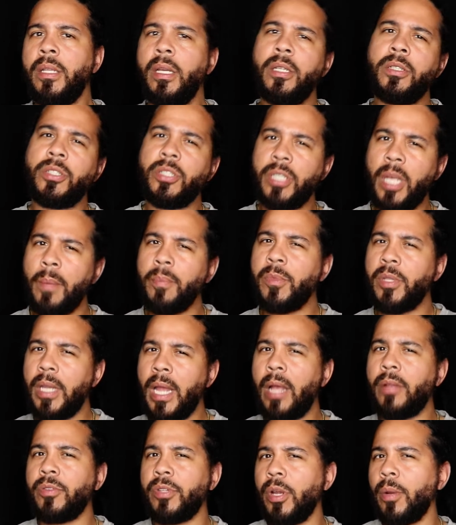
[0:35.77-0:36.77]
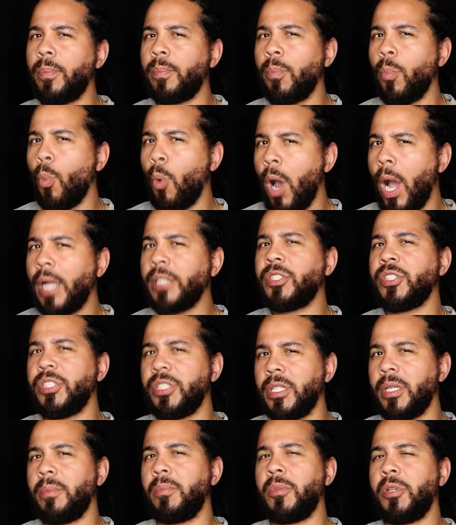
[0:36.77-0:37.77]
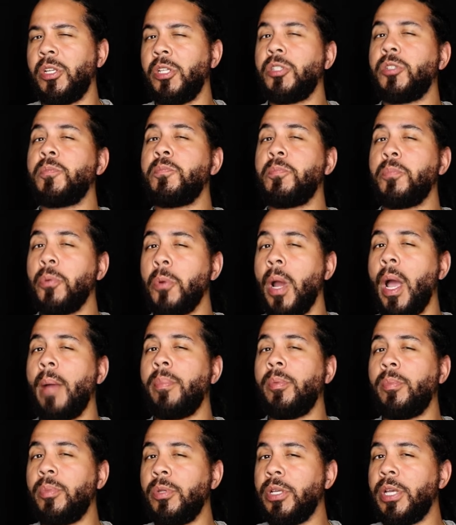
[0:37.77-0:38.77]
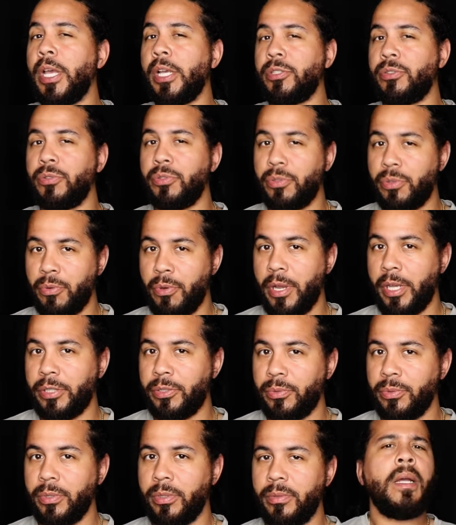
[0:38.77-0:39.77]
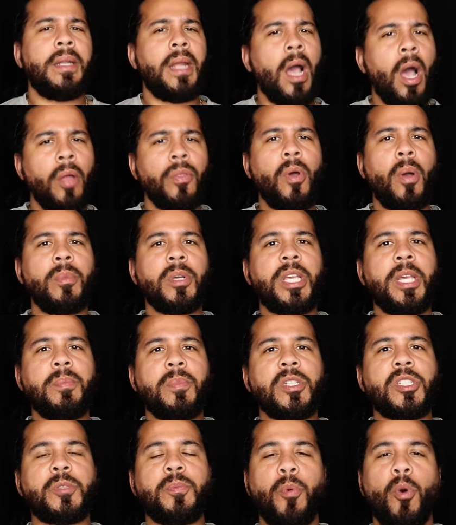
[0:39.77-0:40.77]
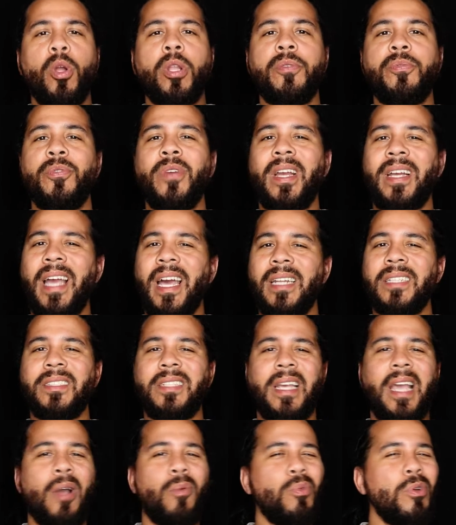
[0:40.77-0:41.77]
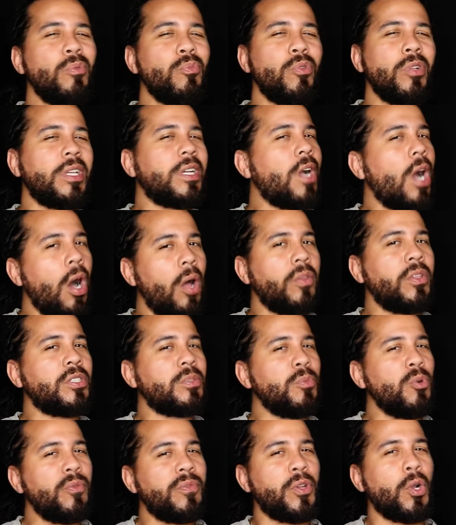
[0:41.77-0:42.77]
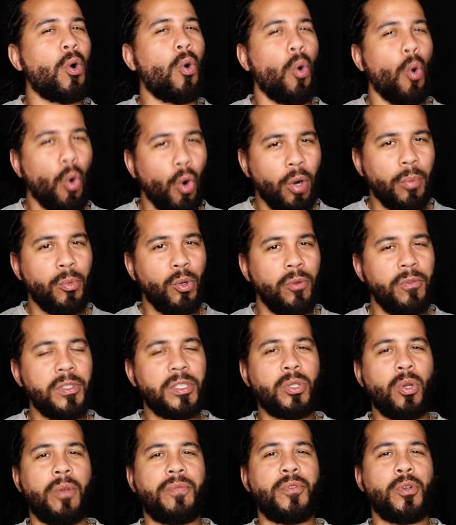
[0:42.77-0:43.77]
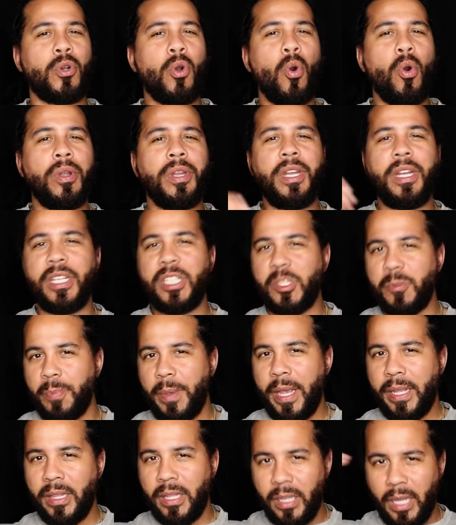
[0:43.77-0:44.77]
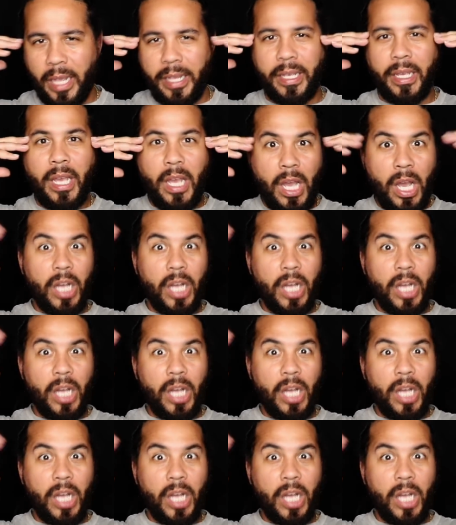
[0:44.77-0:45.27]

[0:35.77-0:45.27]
there's something out there watching them and it's probably extraterrestrial. Now although I'm gonna keep this spoiler free I gotta say I wouldn't really call this movie a horror movie so if you're going in expecting like